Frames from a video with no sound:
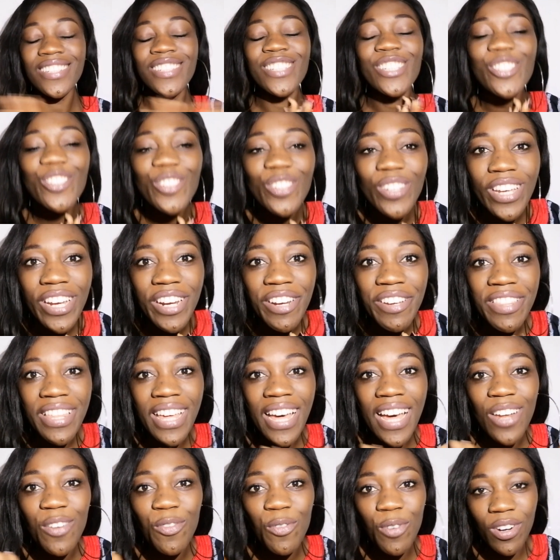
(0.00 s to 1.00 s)
Did you hear
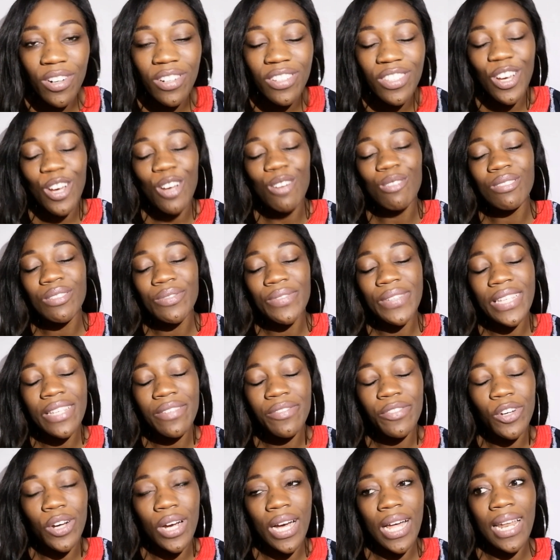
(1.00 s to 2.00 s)
that one of the hosts,
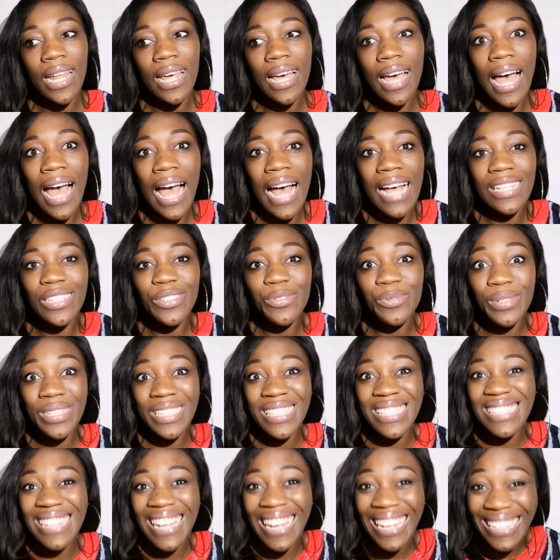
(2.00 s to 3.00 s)
Vicky Fokala, has
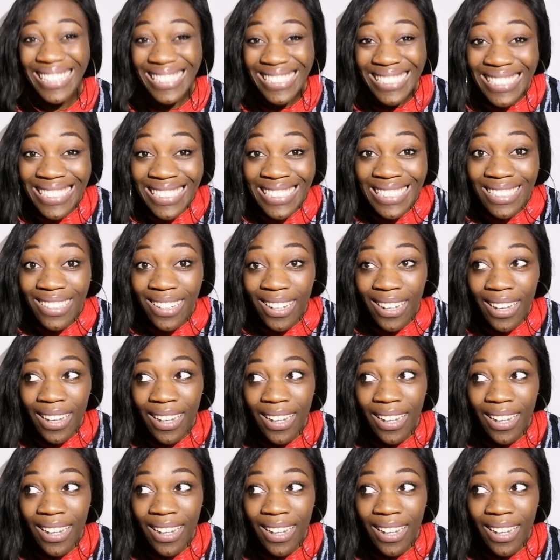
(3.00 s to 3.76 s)
resigned?